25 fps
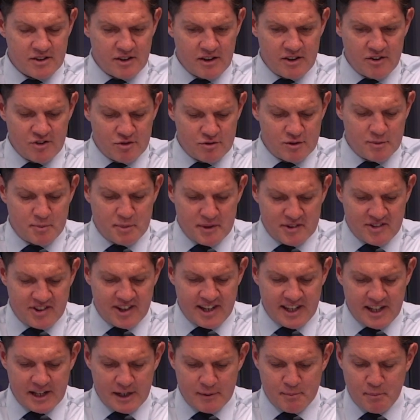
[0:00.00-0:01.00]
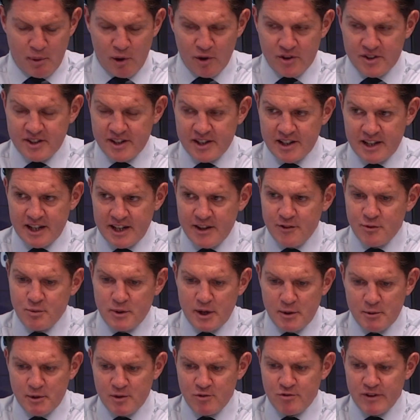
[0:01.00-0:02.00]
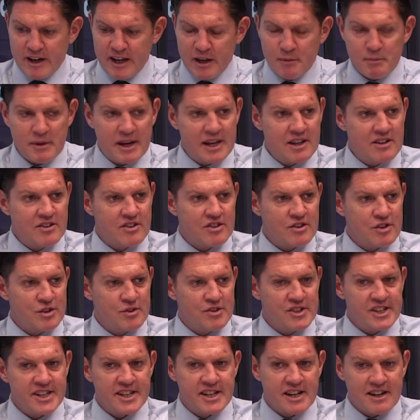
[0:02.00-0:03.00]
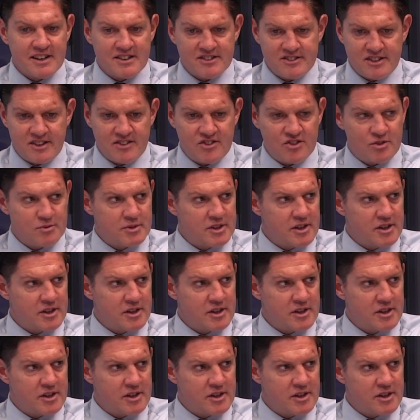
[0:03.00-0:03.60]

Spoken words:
is there a particular point in life where we'd recommend you need access to